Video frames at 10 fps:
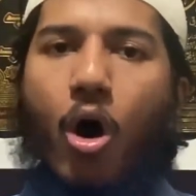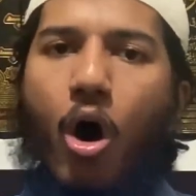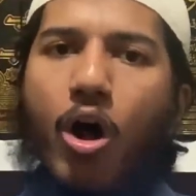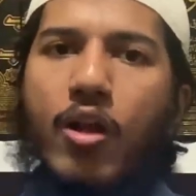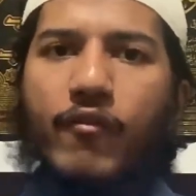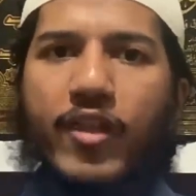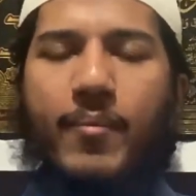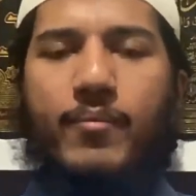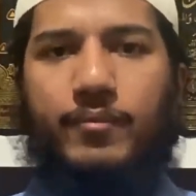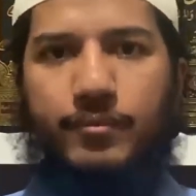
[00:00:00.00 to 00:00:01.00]
All of
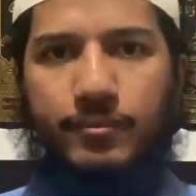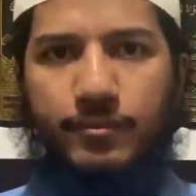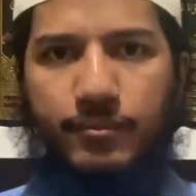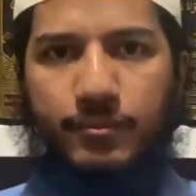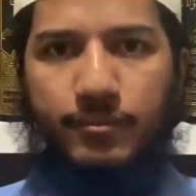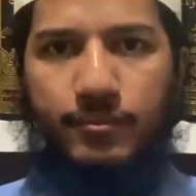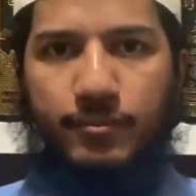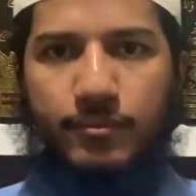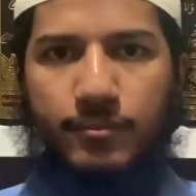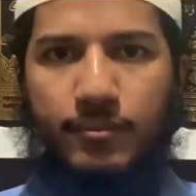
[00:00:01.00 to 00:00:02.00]
them,
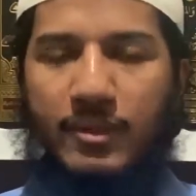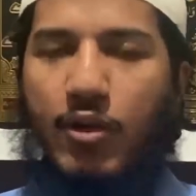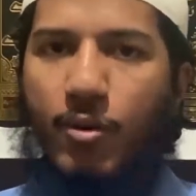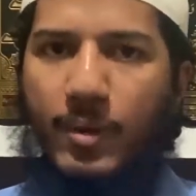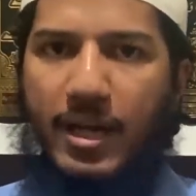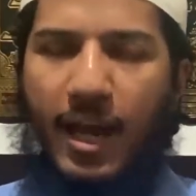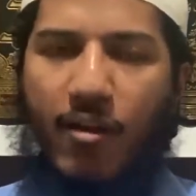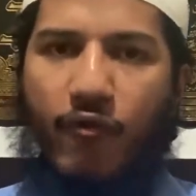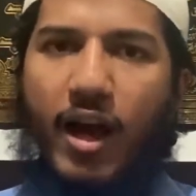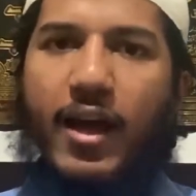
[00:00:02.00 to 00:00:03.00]
they will be in
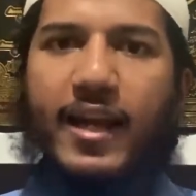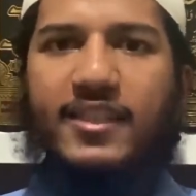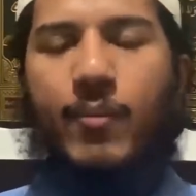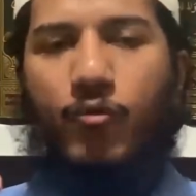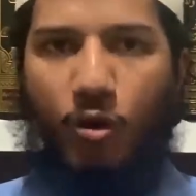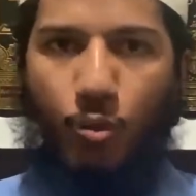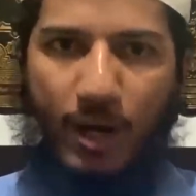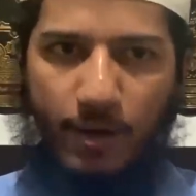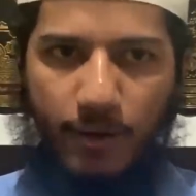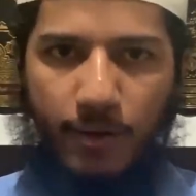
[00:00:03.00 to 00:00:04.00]
hellfire except for one.